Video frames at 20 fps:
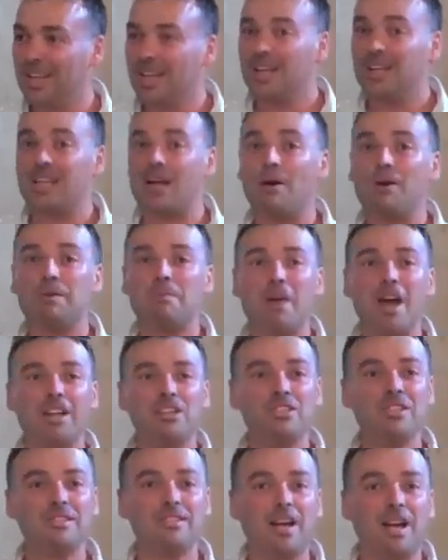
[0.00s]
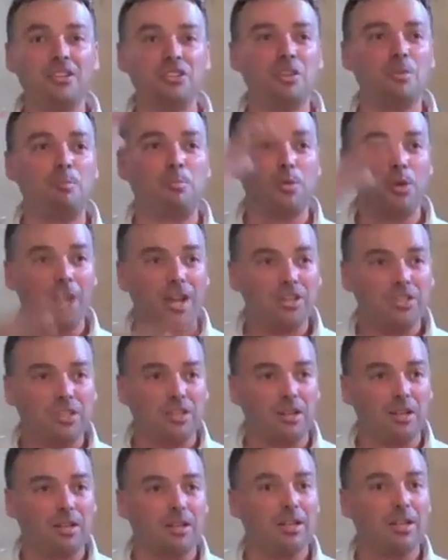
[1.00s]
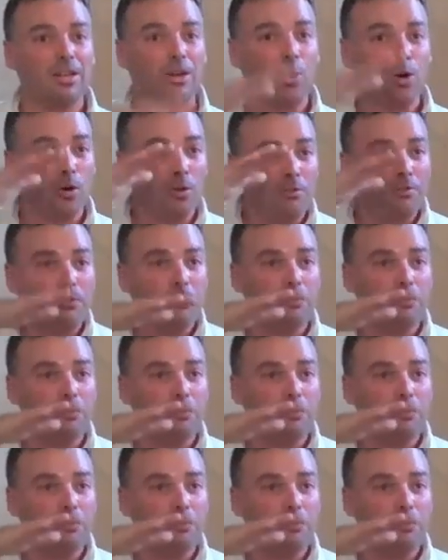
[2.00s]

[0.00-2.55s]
Now imagine such a pressure of